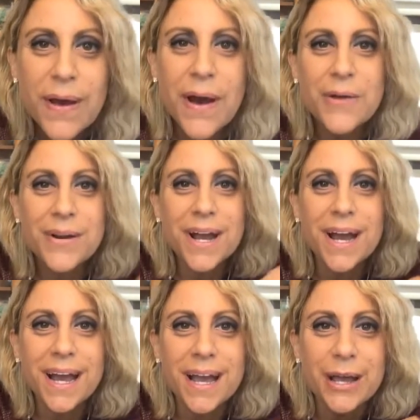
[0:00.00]

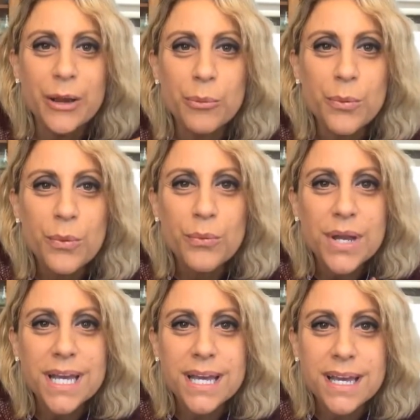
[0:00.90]
Okay,
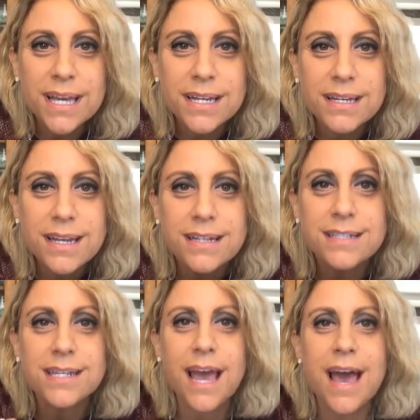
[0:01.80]
we need
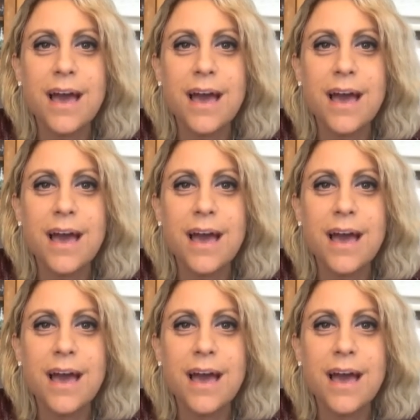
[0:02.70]
to